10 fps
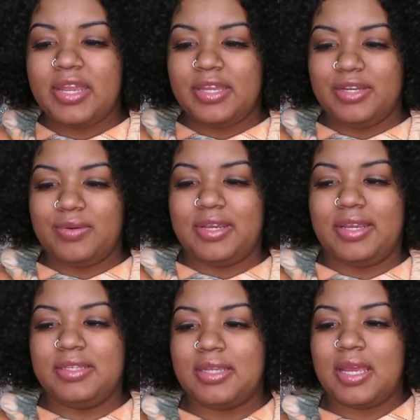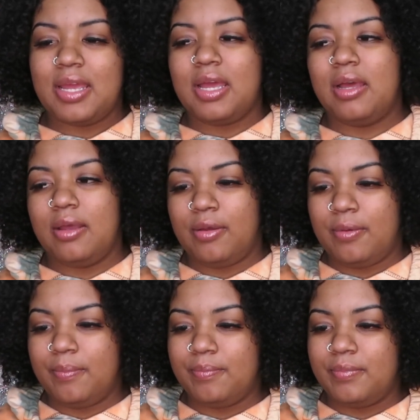anyways,
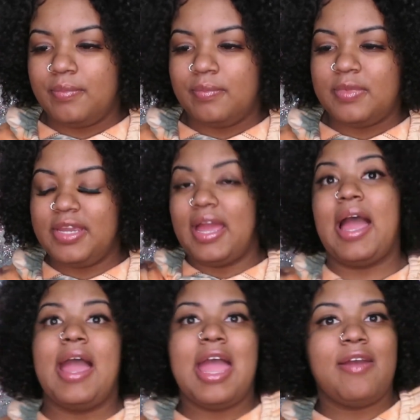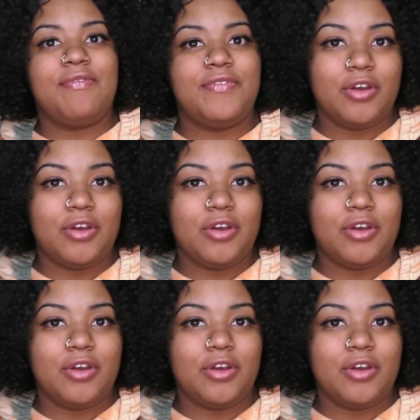I had